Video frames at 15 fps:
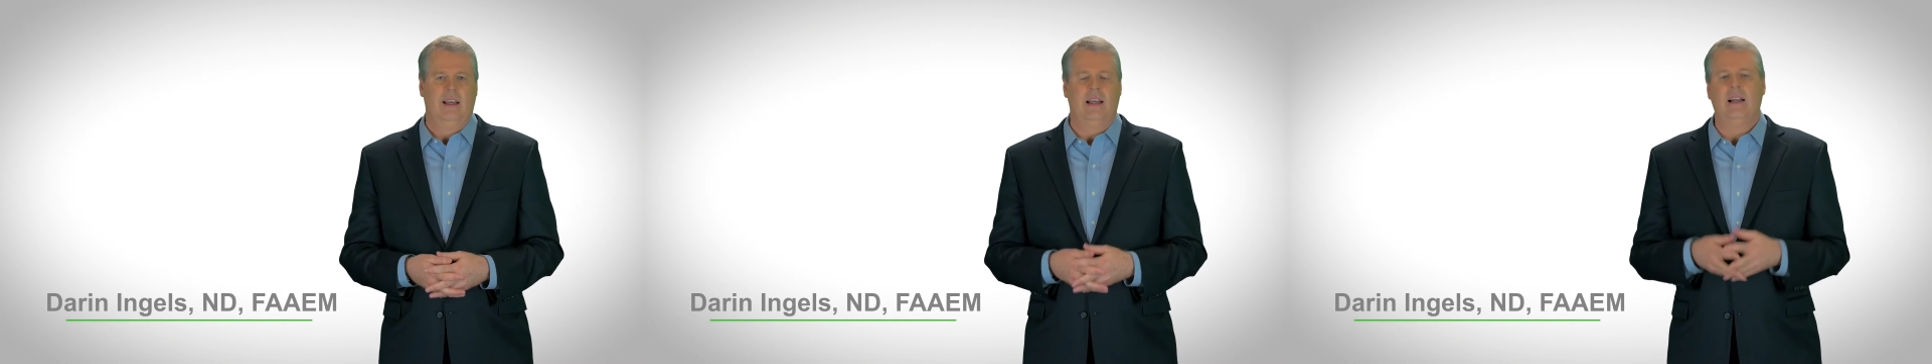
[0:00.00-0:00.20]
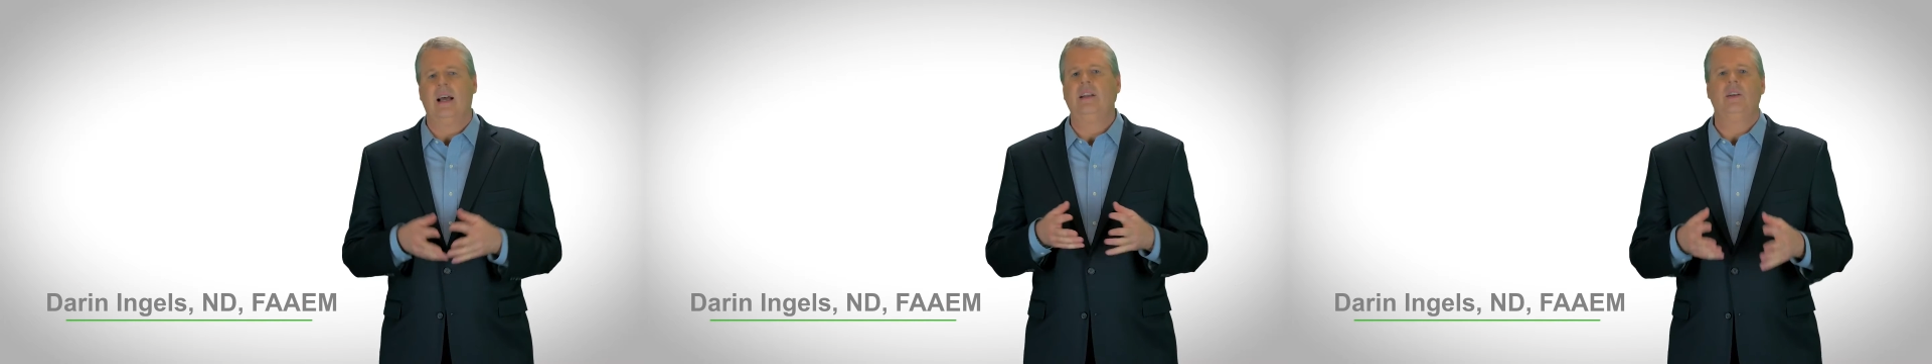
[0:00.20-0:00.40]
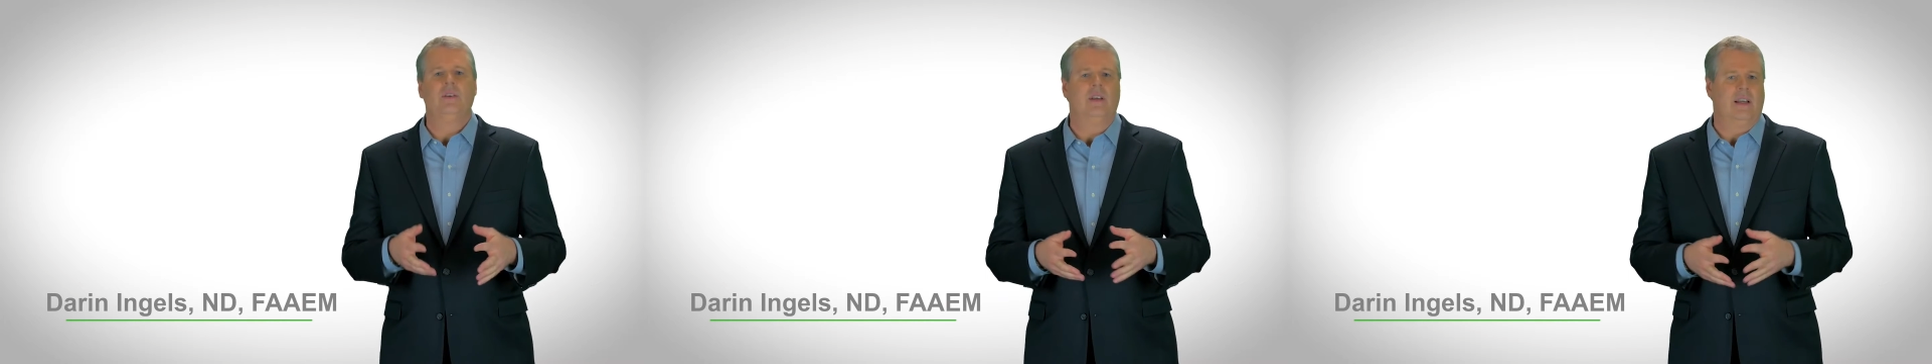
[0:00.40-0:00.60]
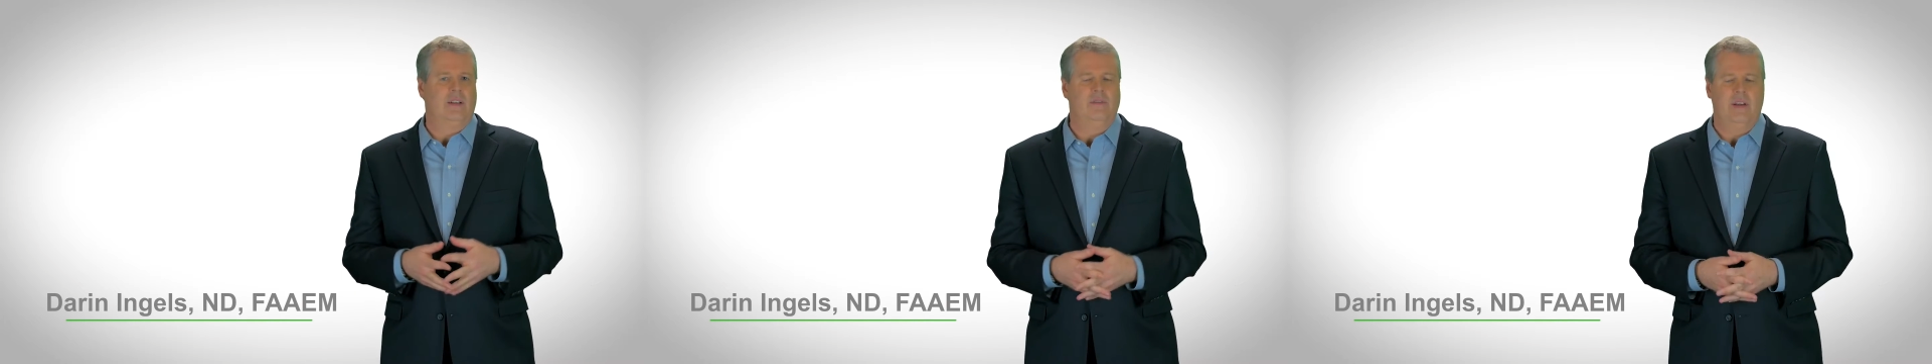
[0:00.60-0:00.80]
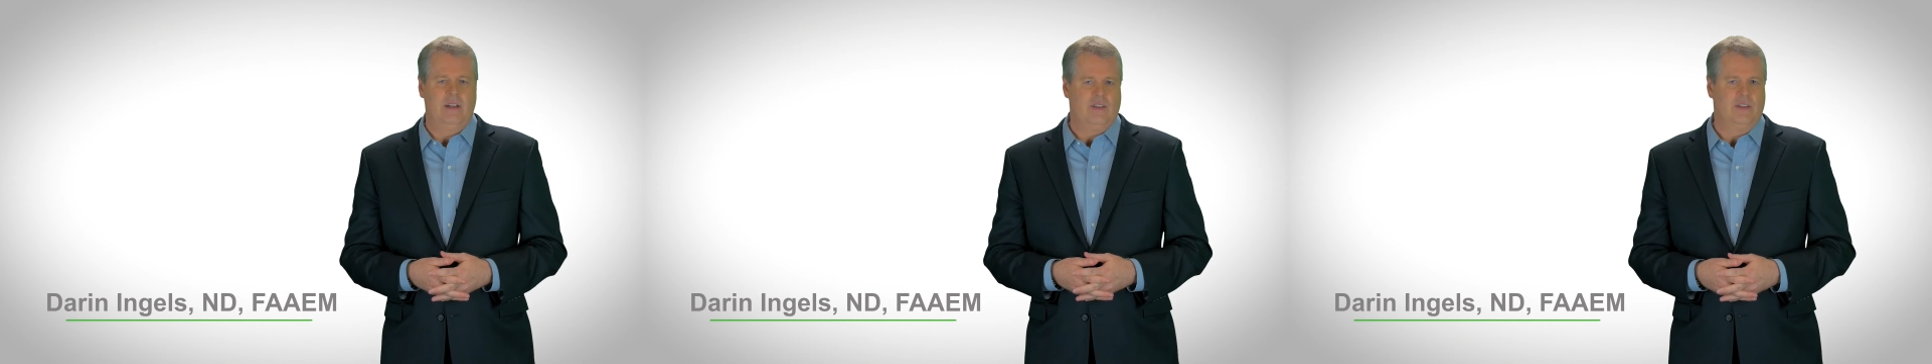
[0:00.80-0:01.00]
and I knew that
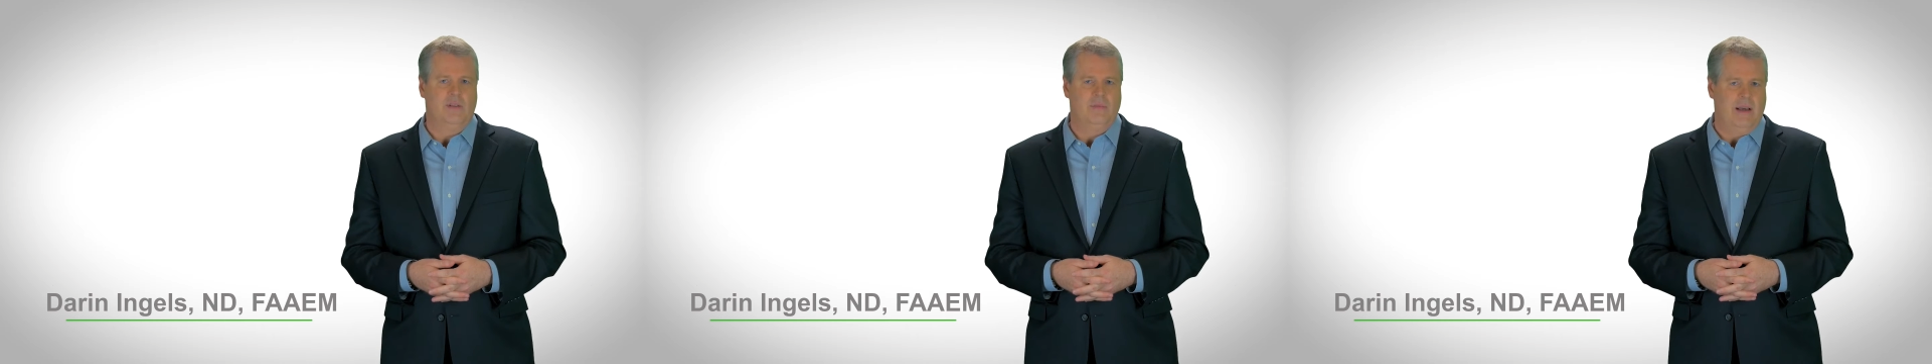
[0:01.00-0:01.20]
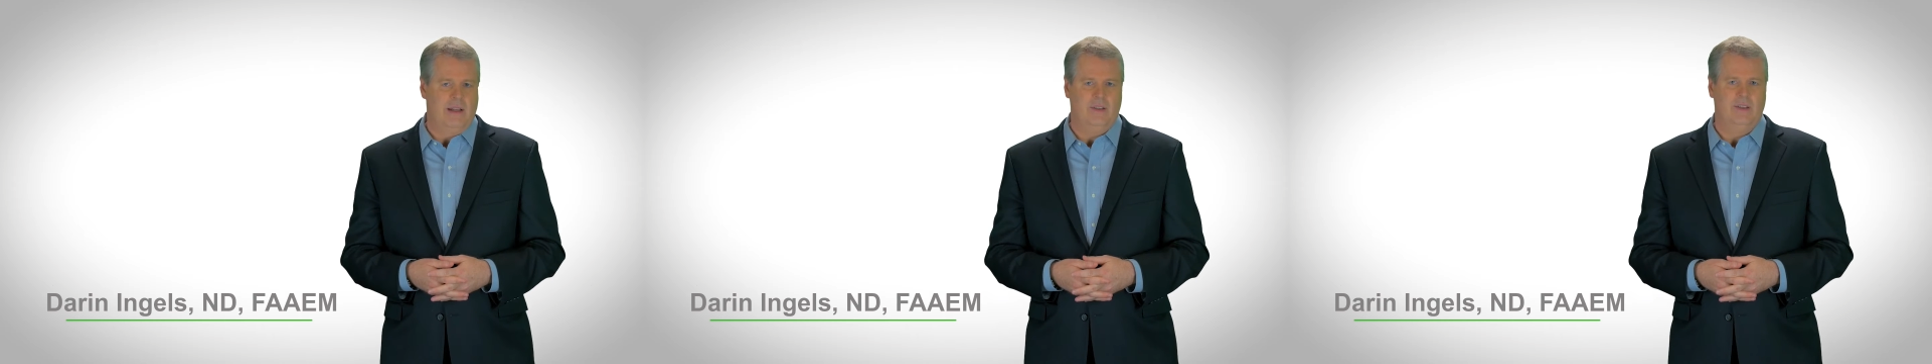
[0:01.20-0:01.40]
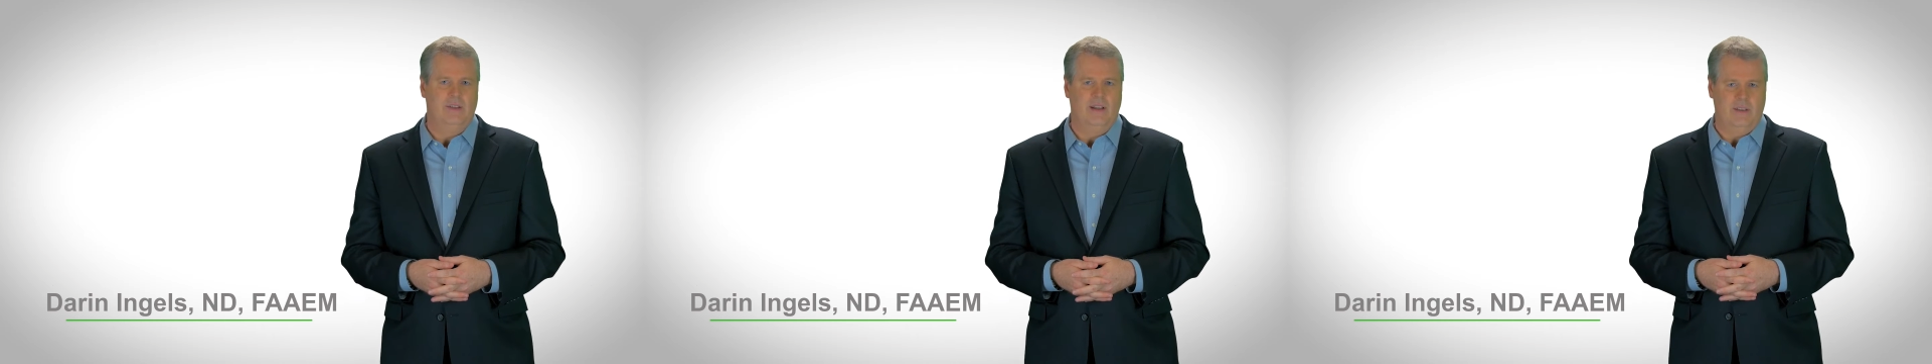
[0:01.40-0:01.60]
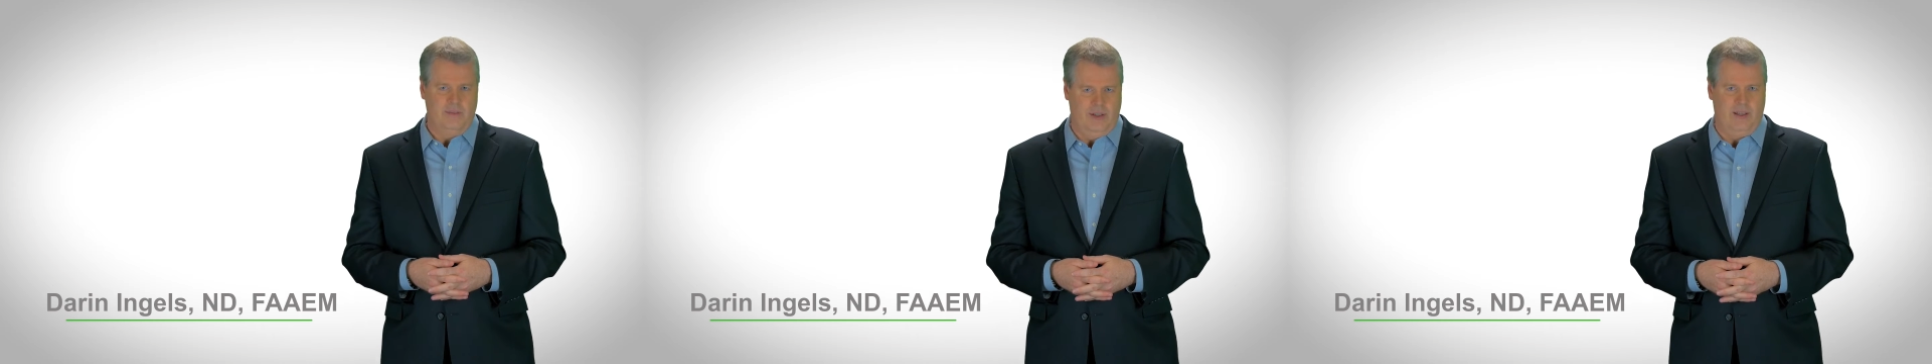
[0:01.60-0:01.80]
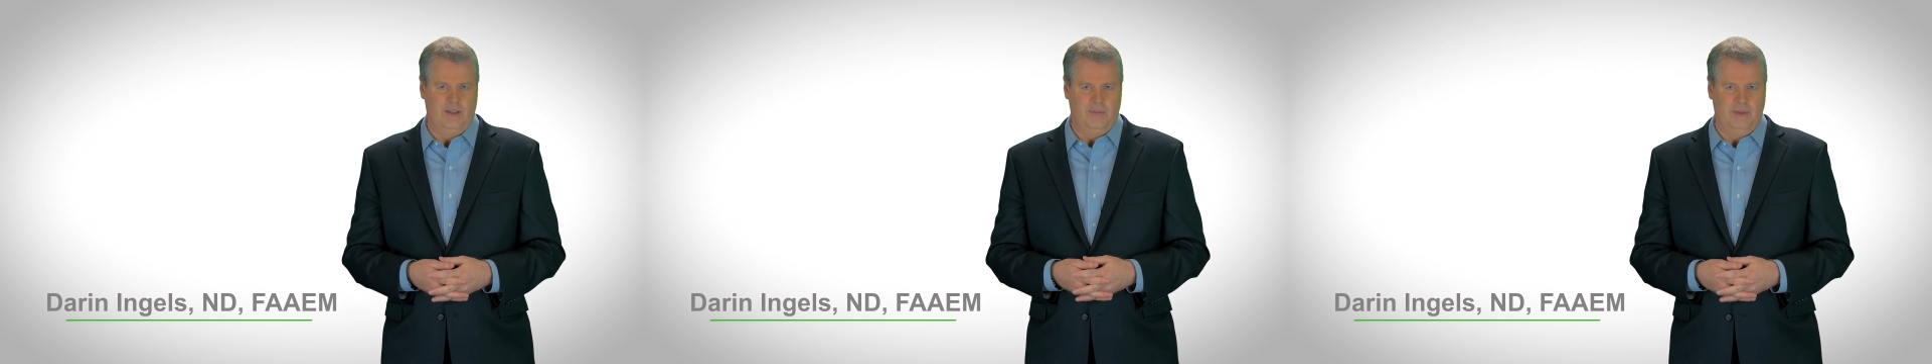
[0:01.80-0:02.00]
conventional medicine had
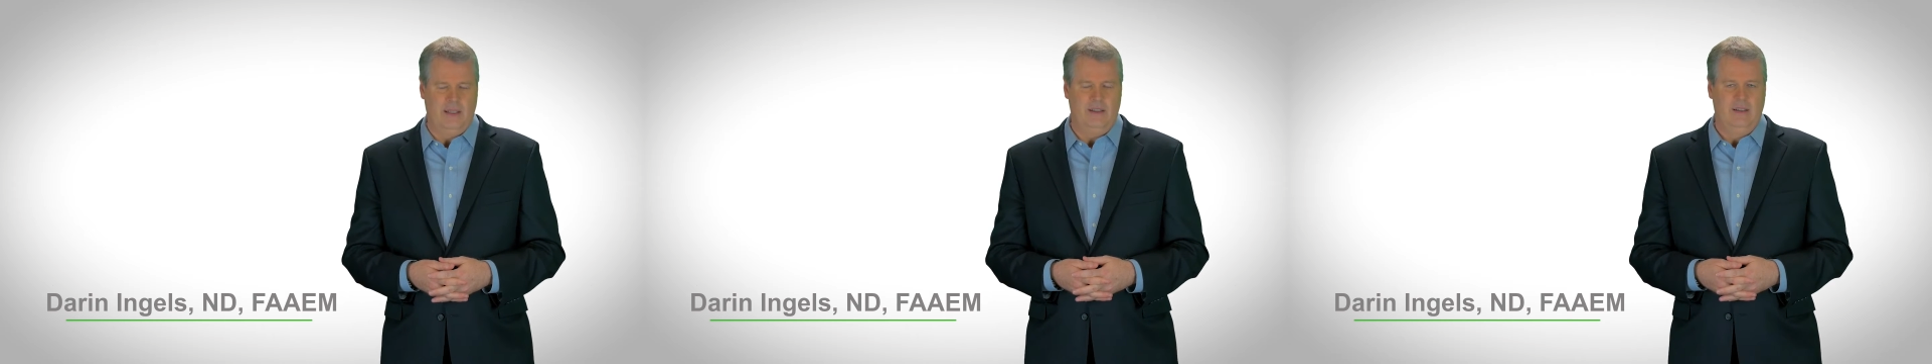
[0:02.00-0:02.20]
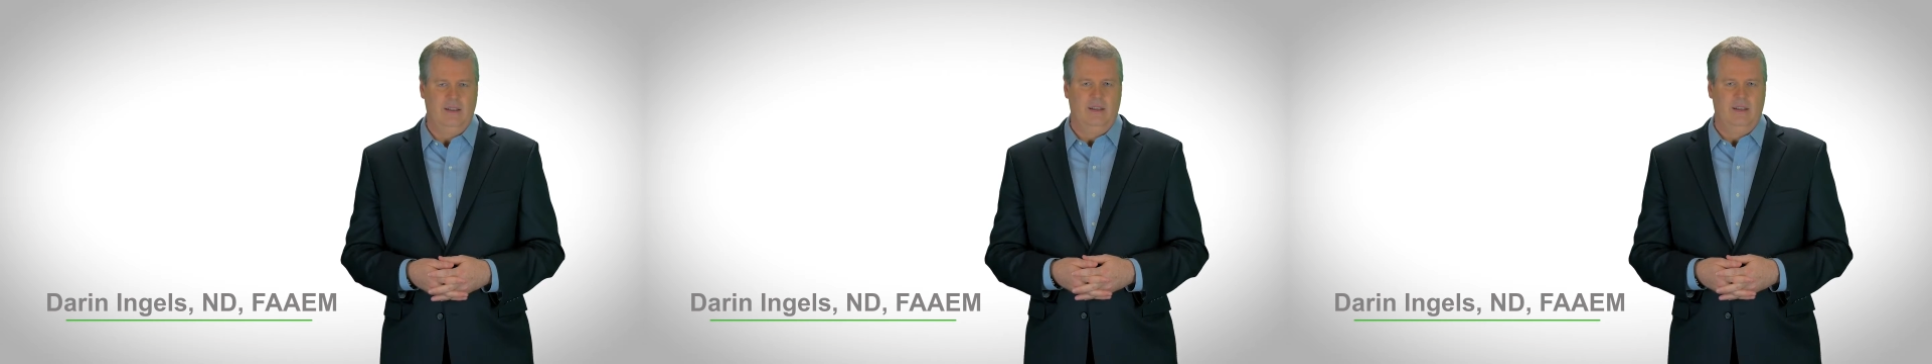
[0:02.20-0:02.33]
failed me.